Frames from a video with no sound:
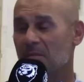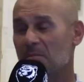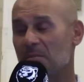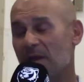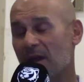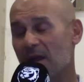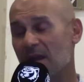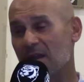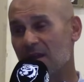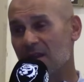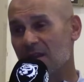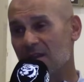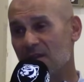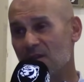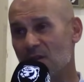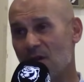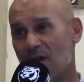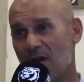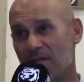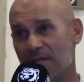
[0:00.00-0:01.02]
But
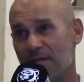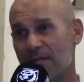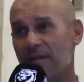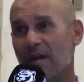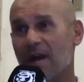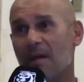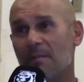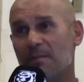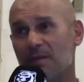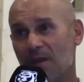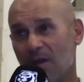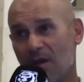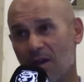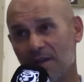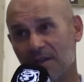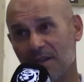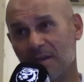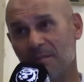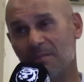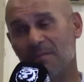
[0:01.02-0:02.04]
not far
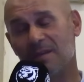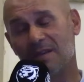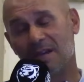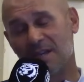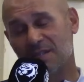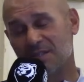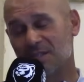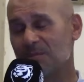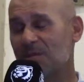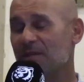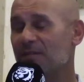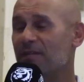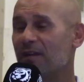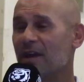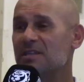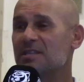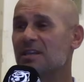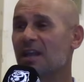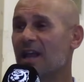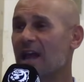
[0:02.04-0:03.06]
behind him, it has to be
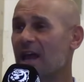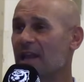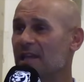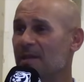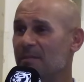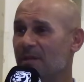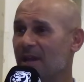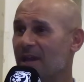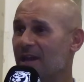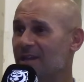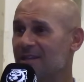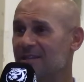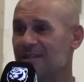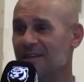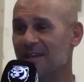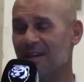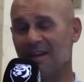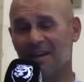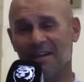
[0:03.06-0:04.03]
Faisal Halim. And